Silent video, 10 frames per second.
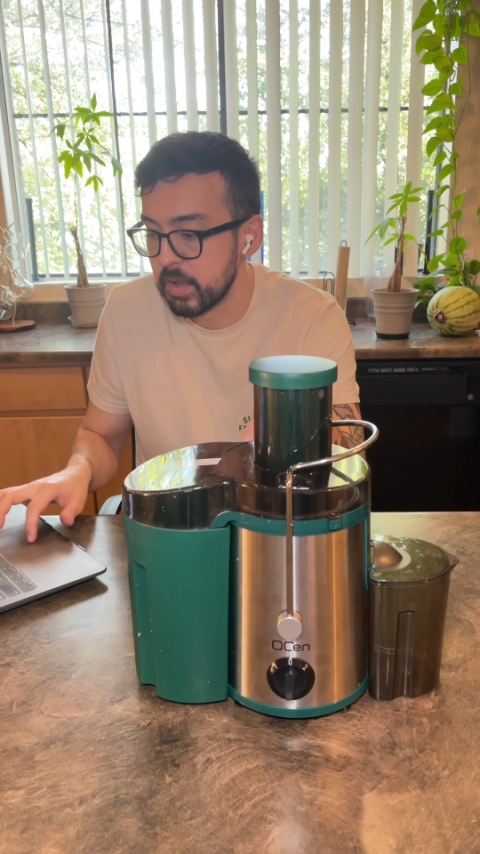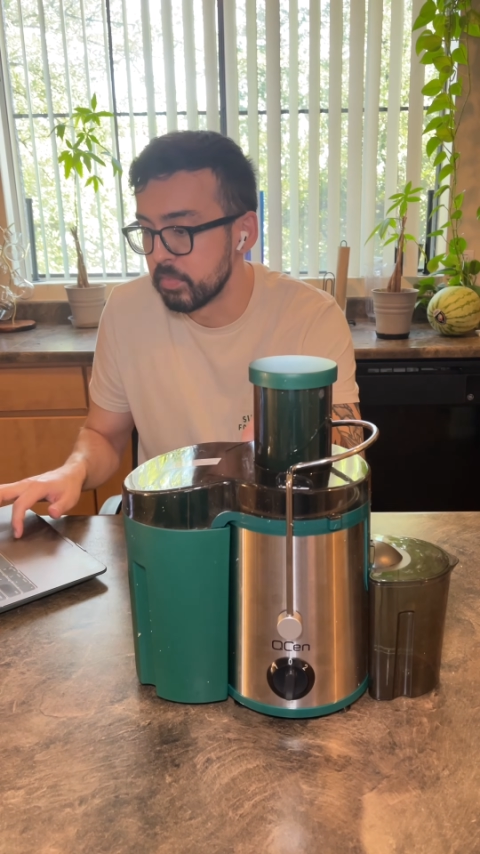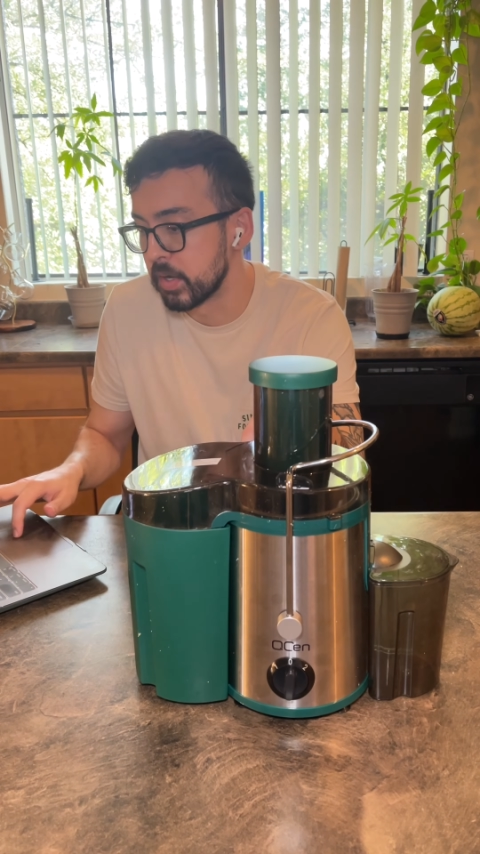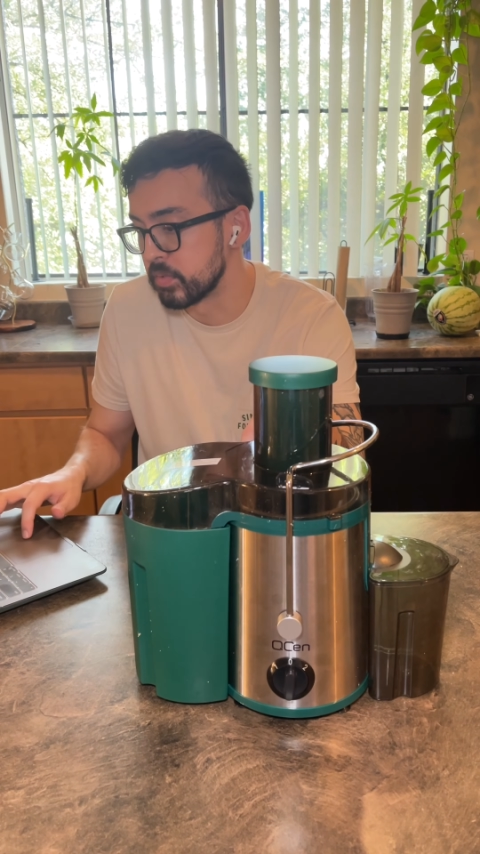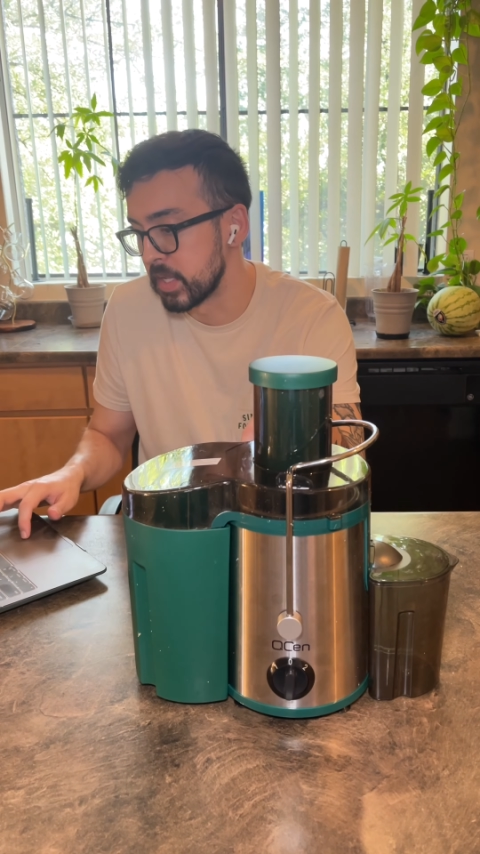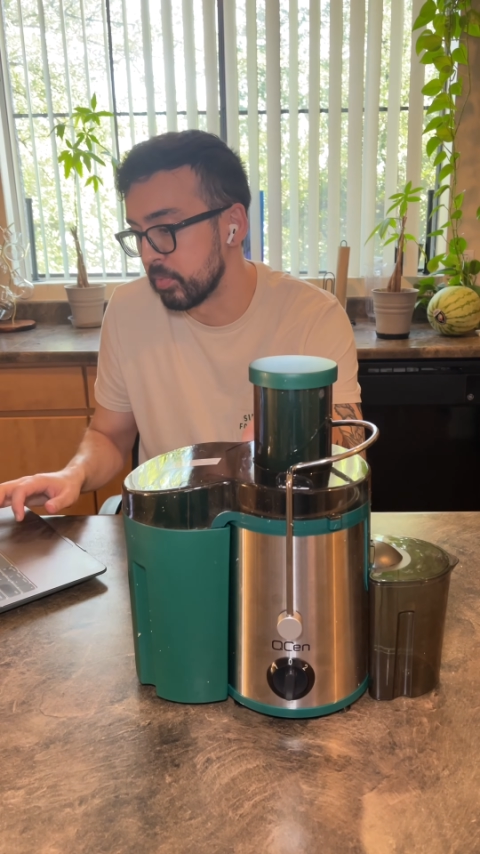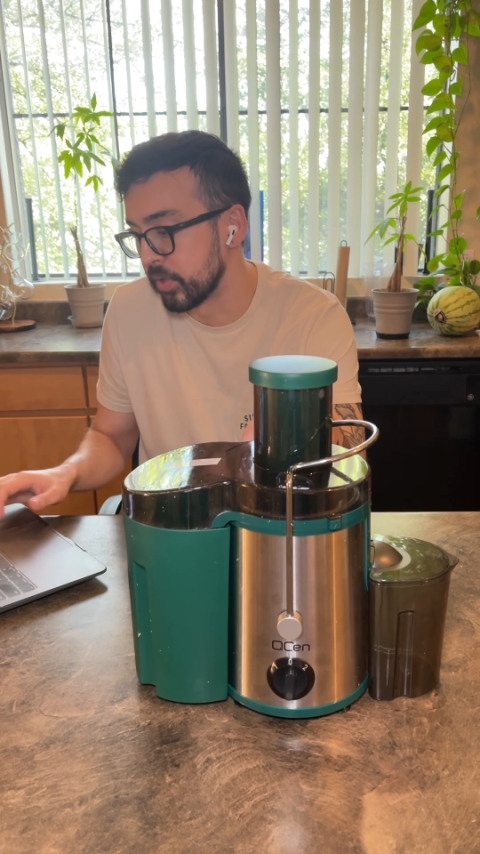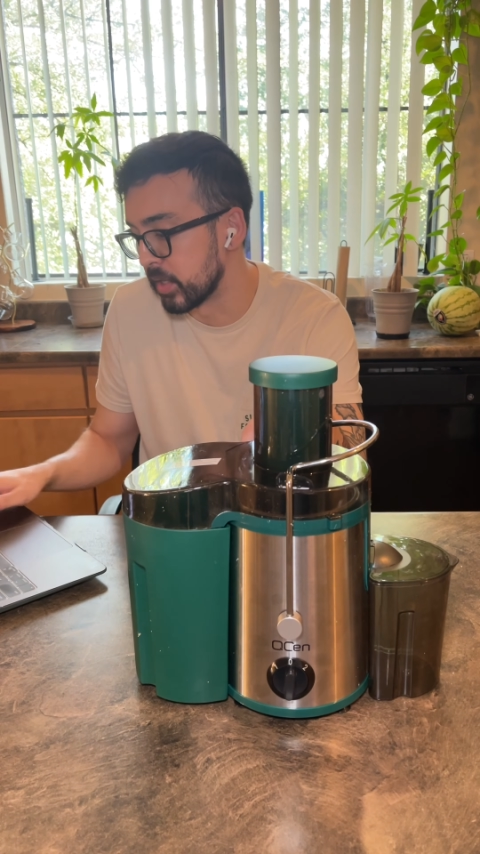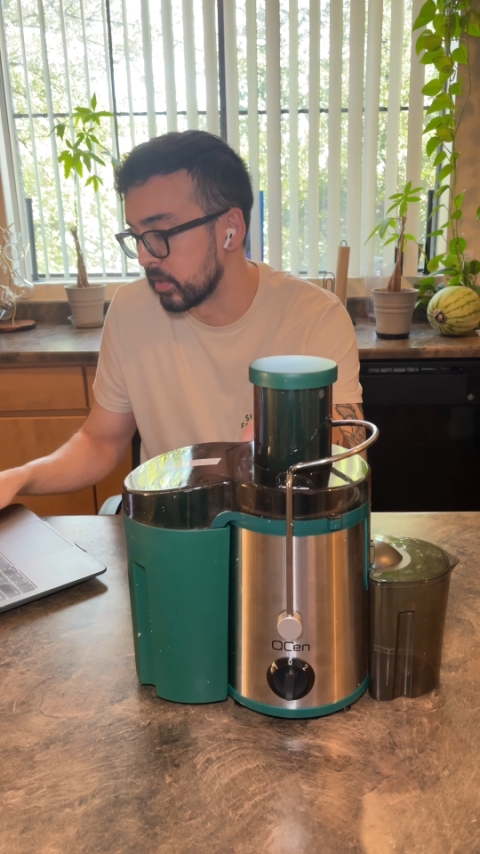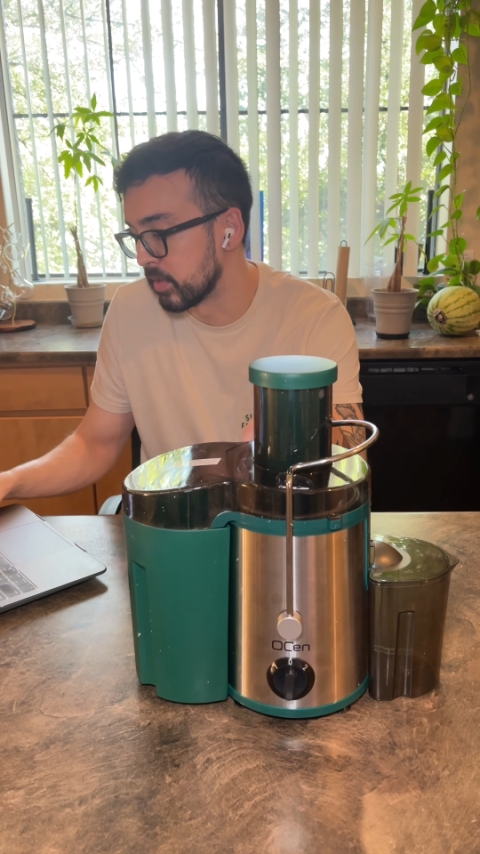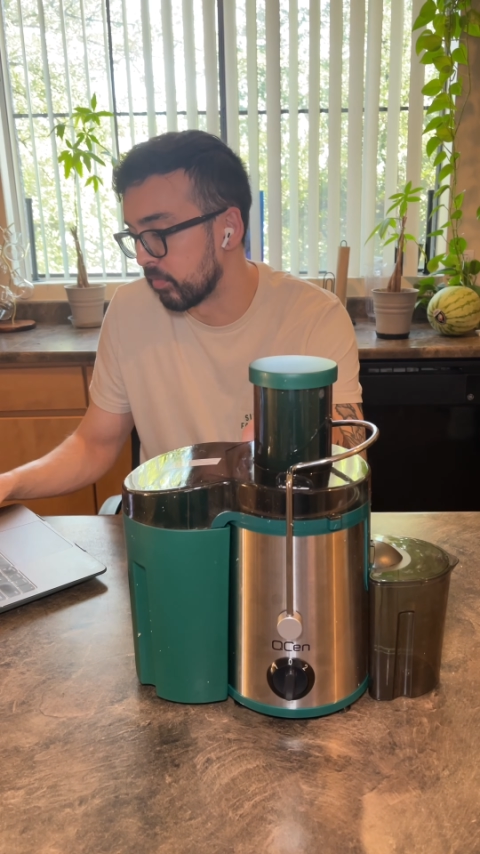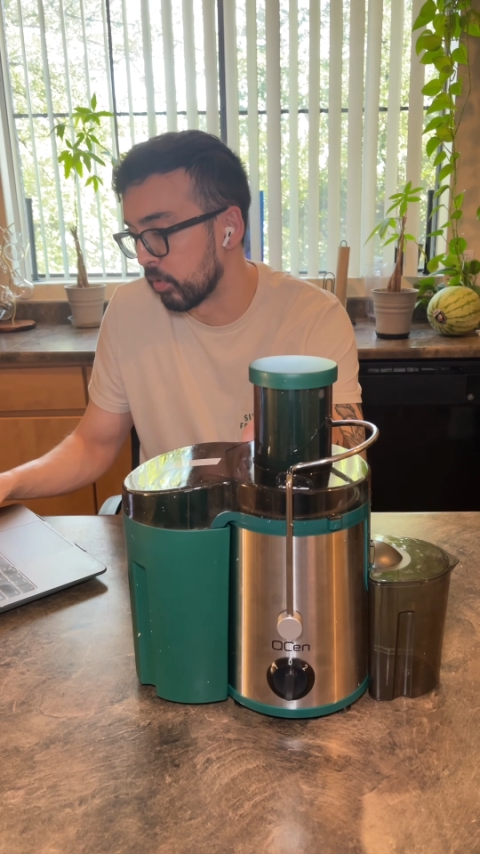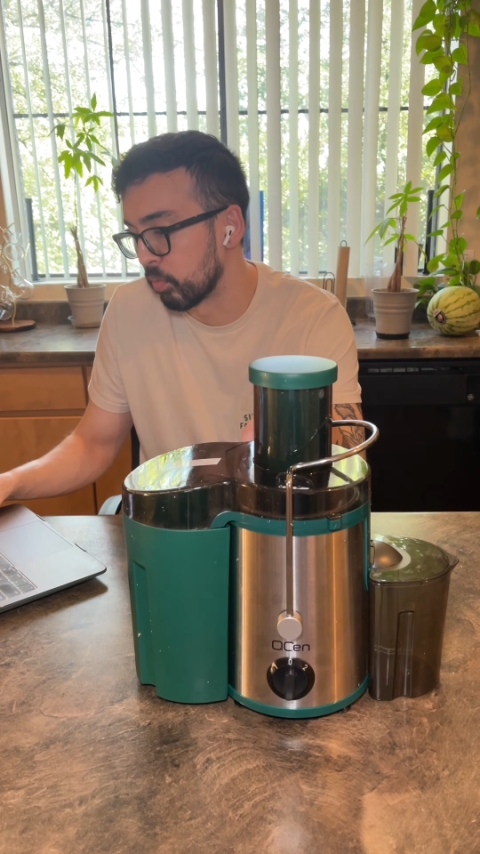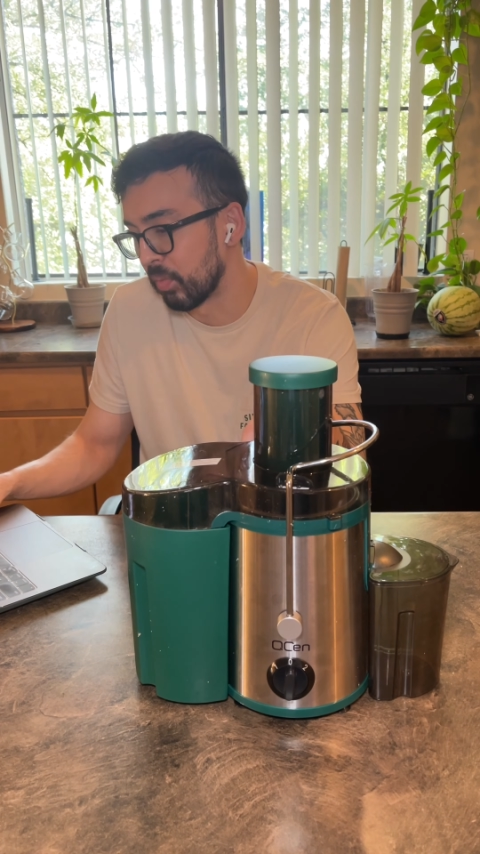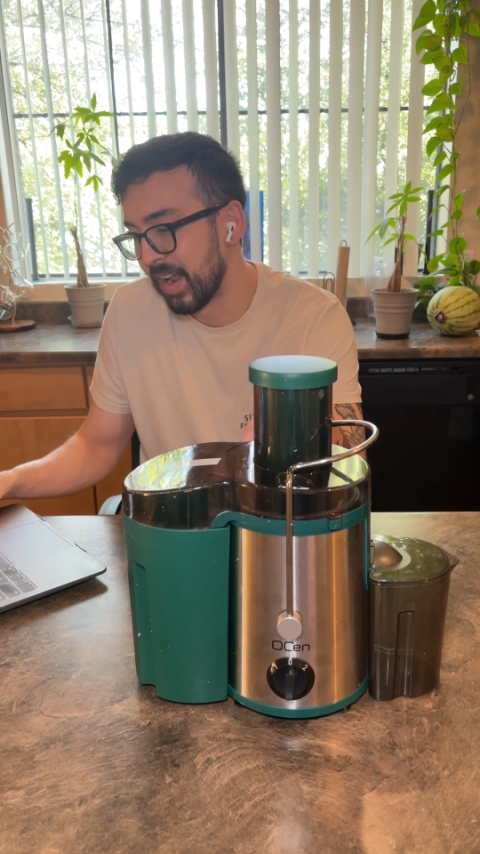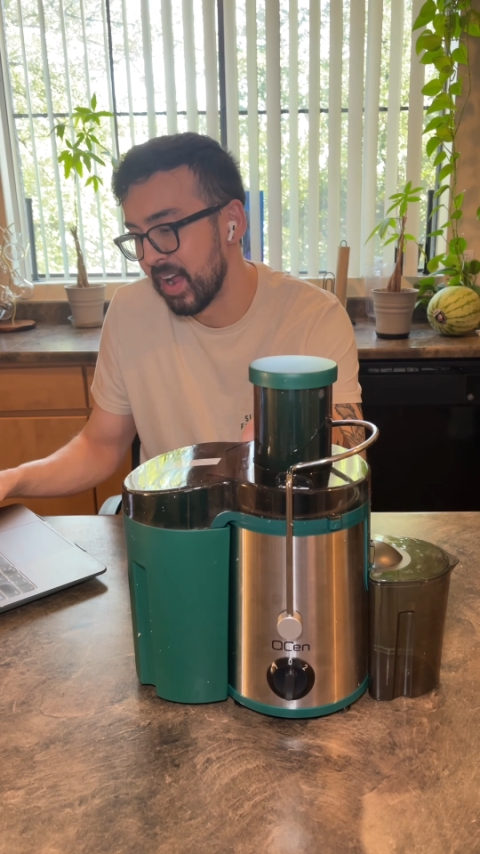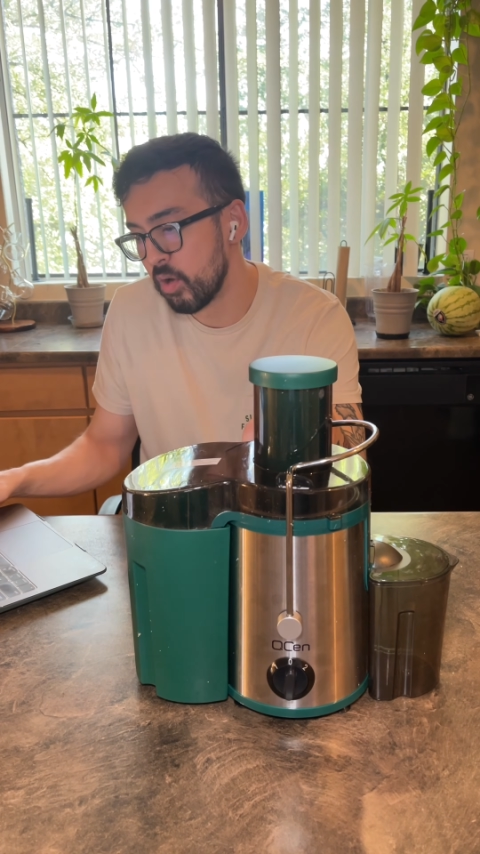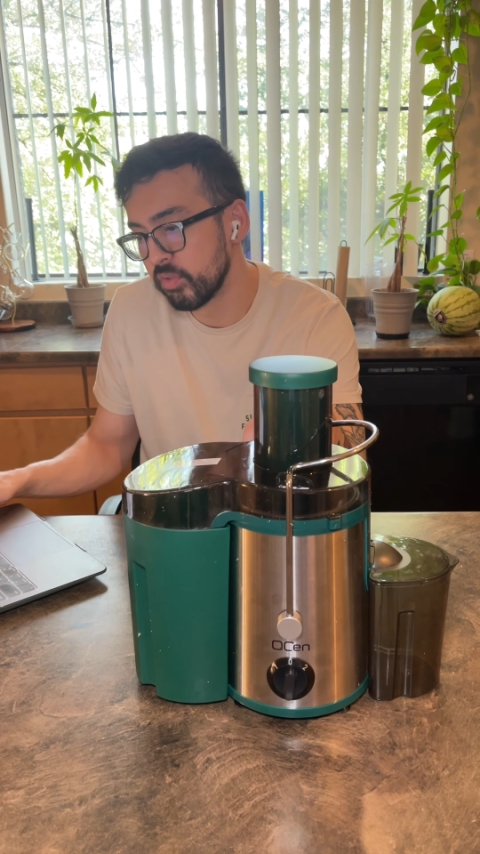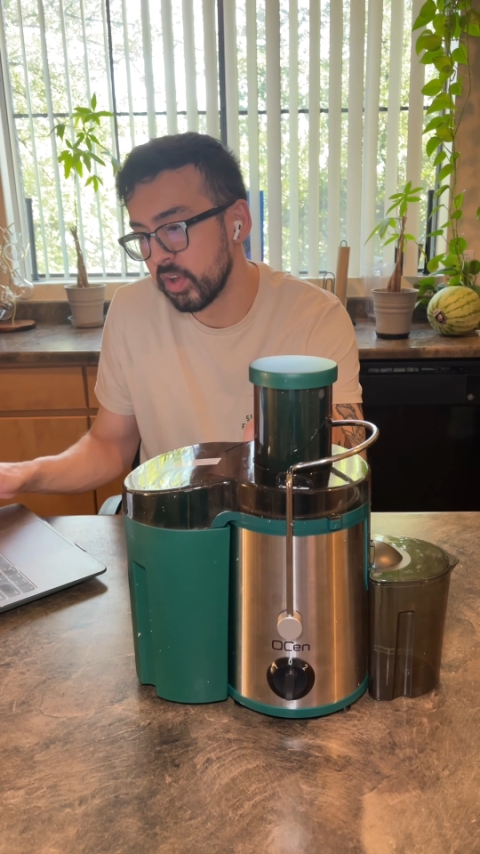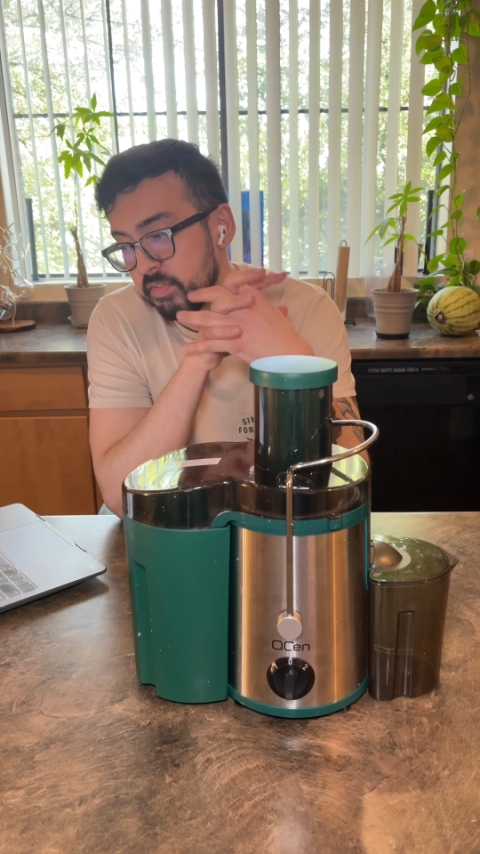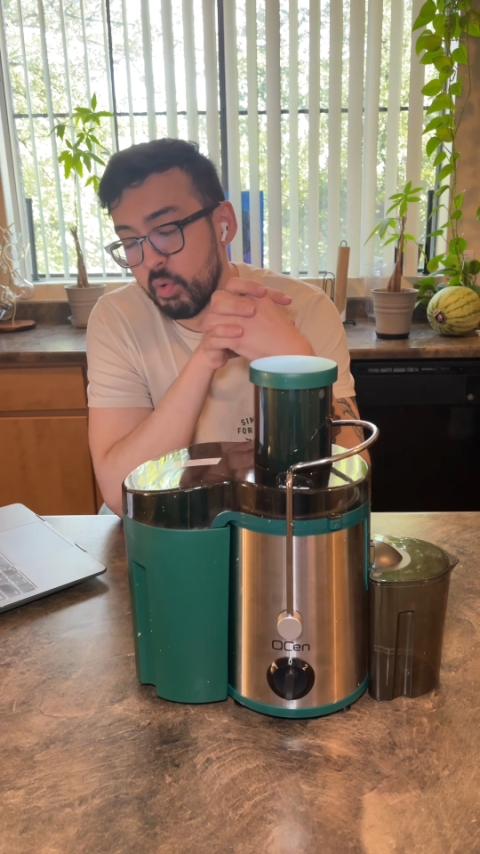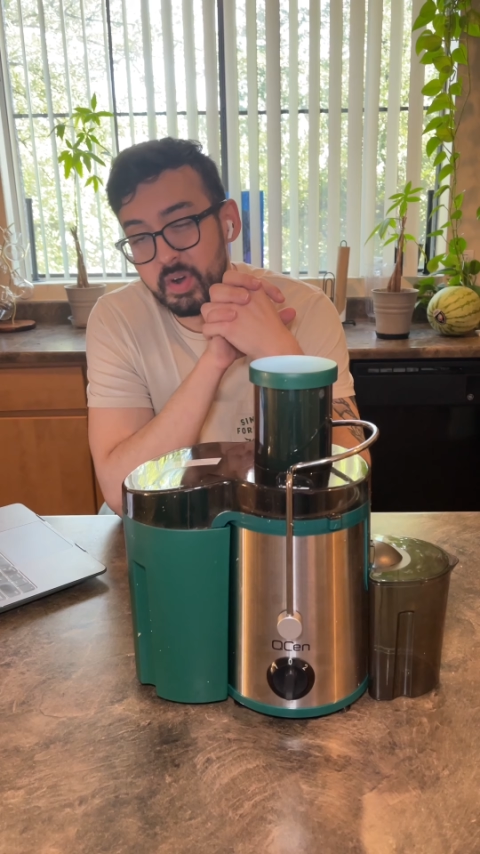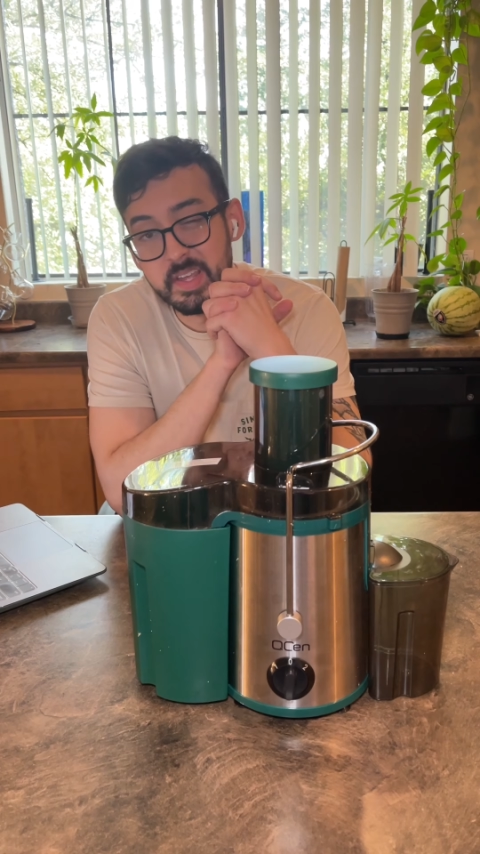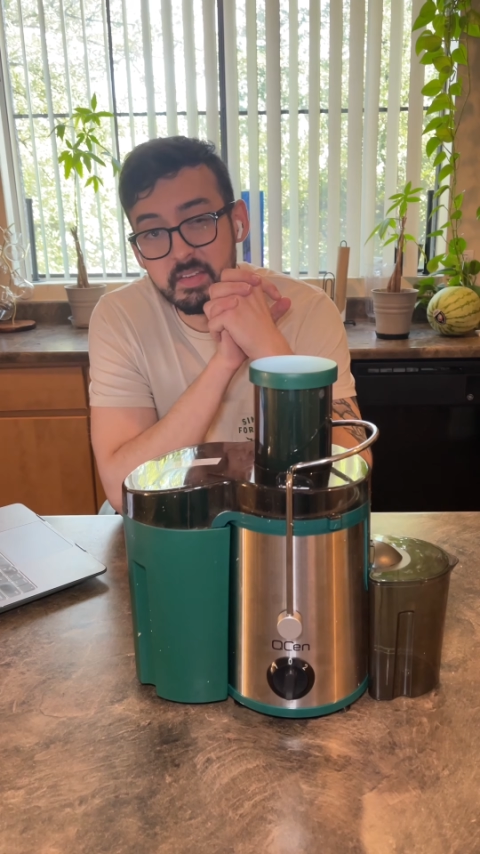but I was able to get this for around 40,